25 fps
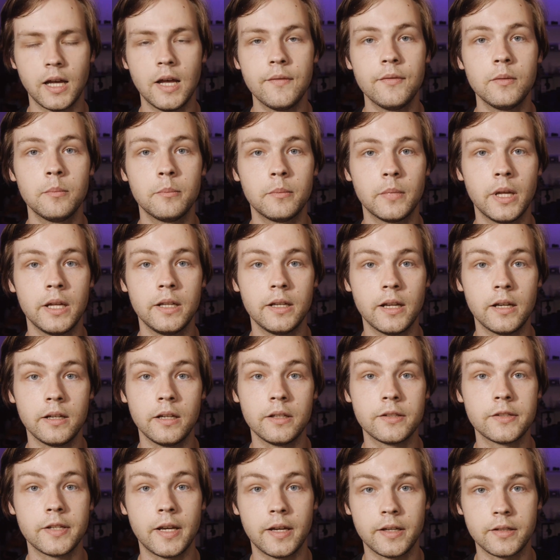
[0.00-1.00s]
haven't made
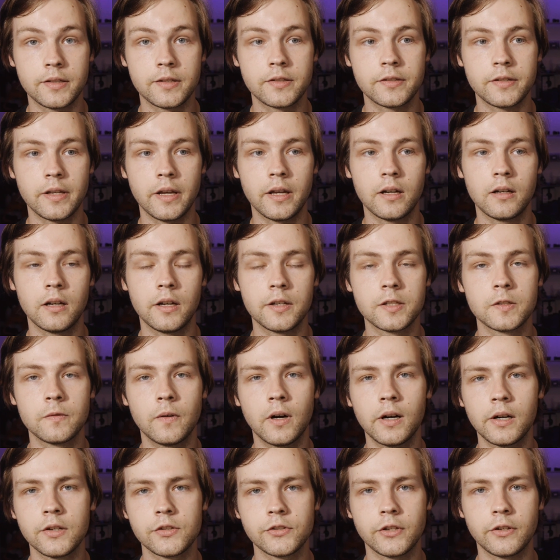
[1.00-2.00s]
any tests, and as
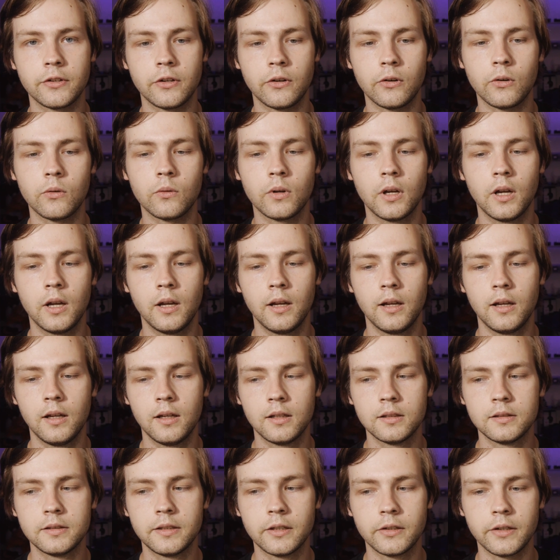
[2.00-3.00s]
far as I know,
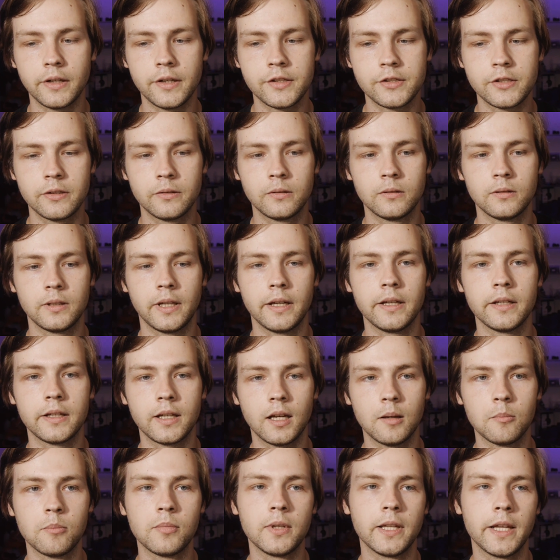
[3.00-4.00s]
there isn't
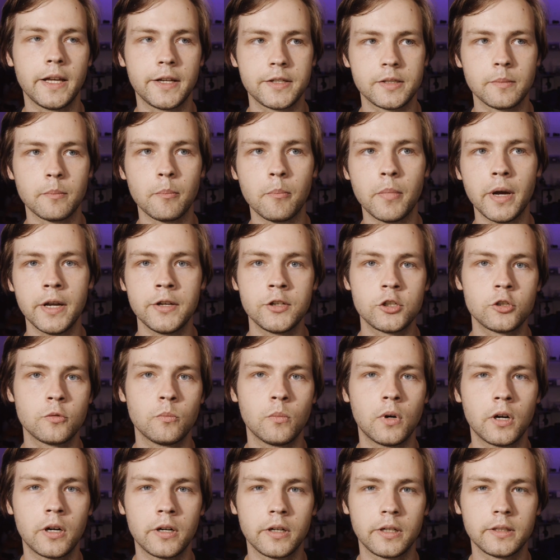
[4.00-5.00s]
like a Plex
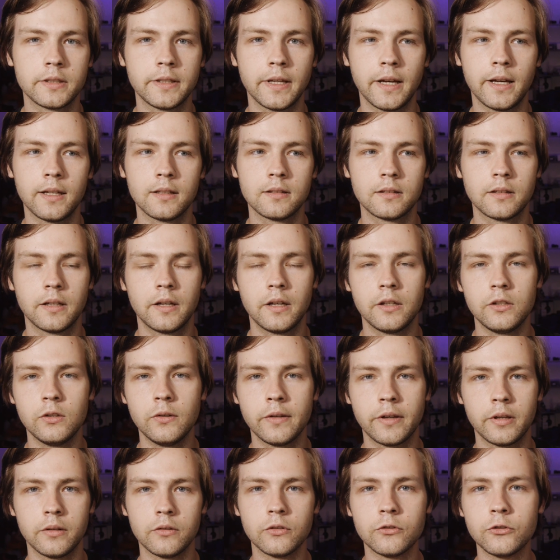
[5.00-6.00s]
benchmark that
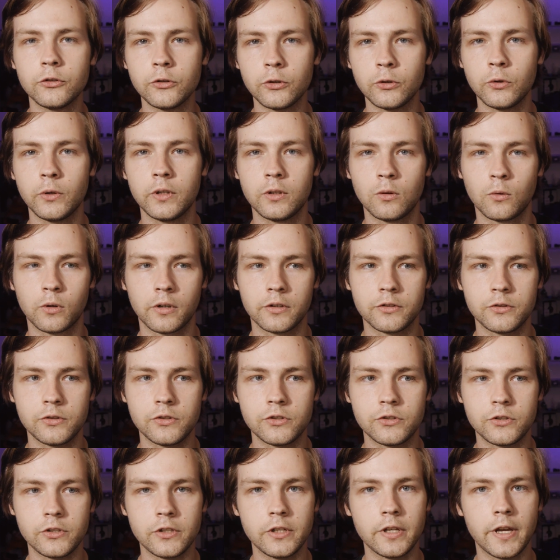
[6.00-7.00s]
you can do in order to
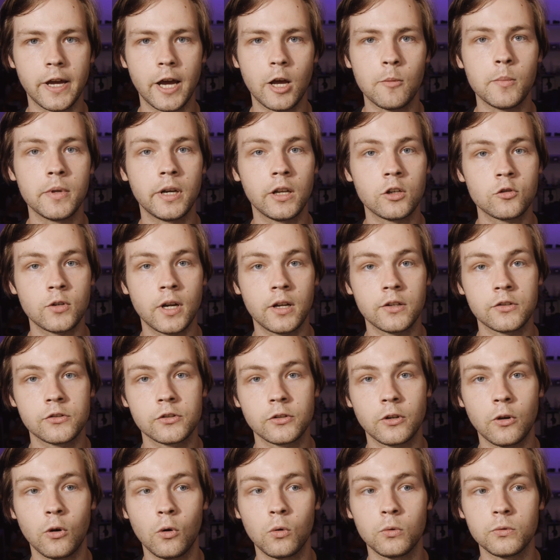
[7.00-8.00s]
see how many
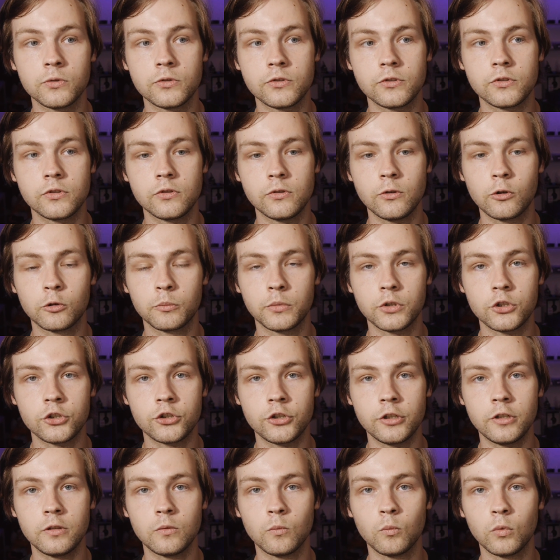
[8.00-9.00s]
transcodes your
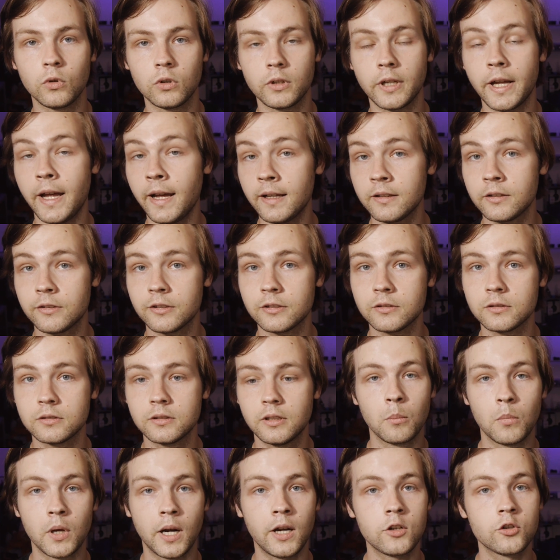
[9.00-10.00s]
machine will
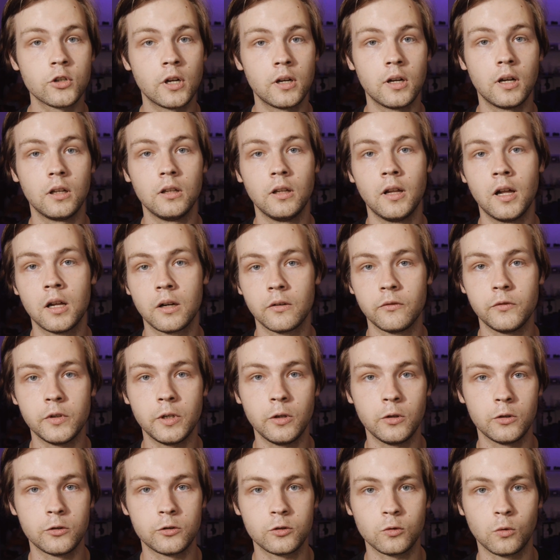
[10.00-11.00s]
handle. But I tried a lot of
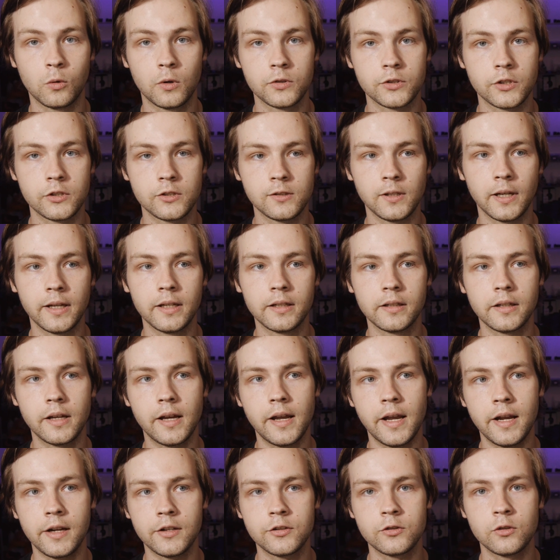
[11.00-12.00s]
video sources
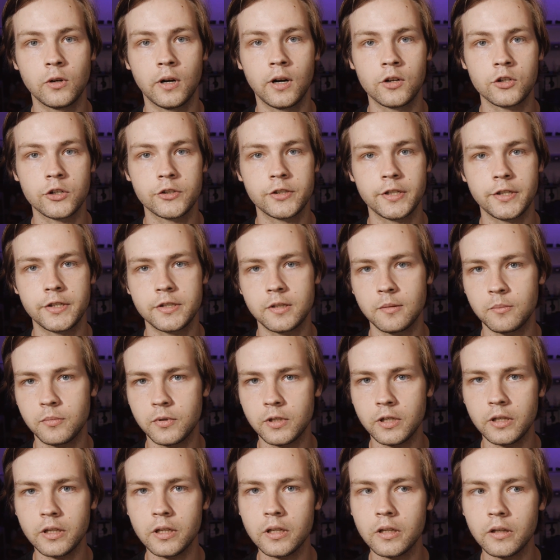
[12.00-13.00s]
like
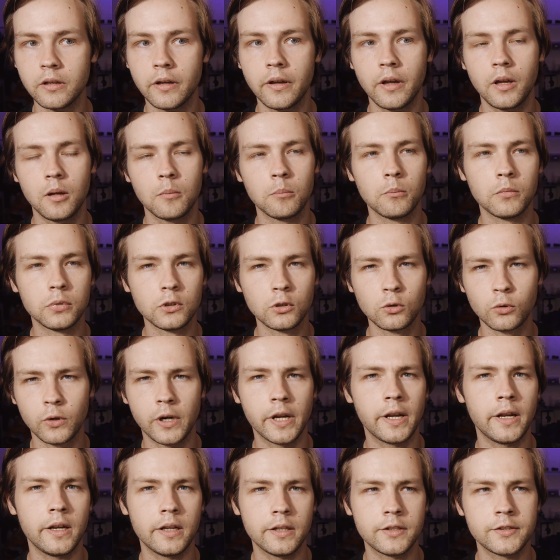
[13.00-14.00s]
X260p,
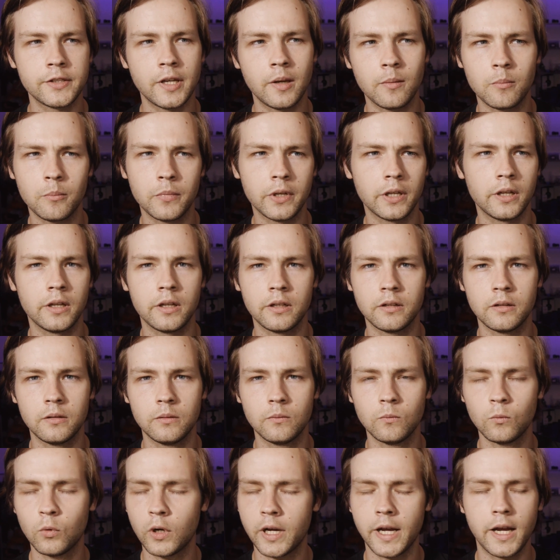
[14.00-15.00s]
Blu-ray,
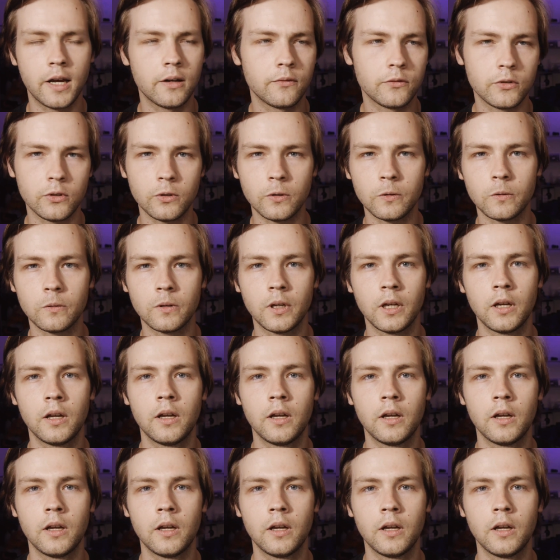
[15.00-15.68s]
10-bit, what have you,